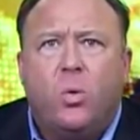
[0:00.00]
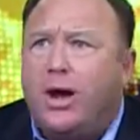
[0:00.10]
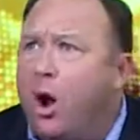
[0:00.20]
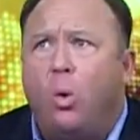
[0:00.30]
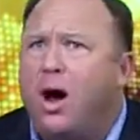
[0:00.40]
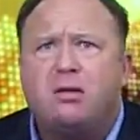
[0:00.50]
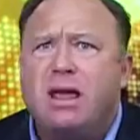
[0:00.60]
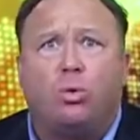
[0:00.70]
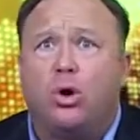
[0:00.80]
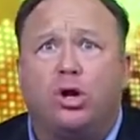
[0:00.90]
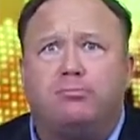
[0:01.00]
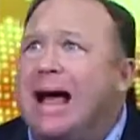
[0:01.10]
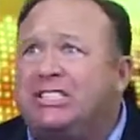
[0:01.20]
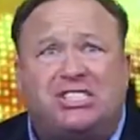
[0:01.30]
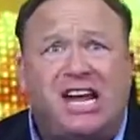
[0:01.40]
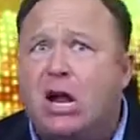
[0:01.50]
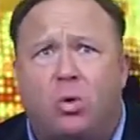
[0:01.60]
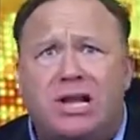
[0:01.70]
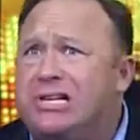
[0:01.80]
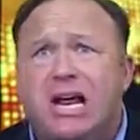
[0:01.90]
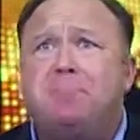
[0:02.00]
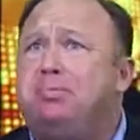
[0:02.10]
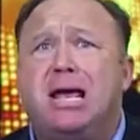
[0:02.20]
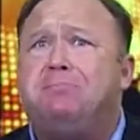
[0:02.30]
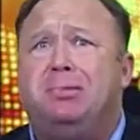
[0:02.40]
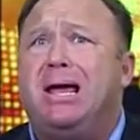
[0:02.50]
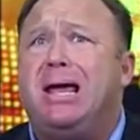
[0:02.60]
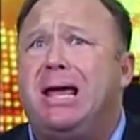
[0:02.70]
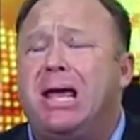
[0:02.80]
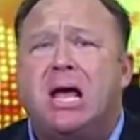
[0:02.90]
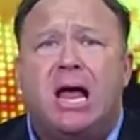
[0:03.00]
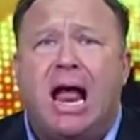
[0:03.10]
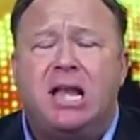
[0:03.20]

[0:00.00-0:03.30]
We don't want to be ruled by secret TPP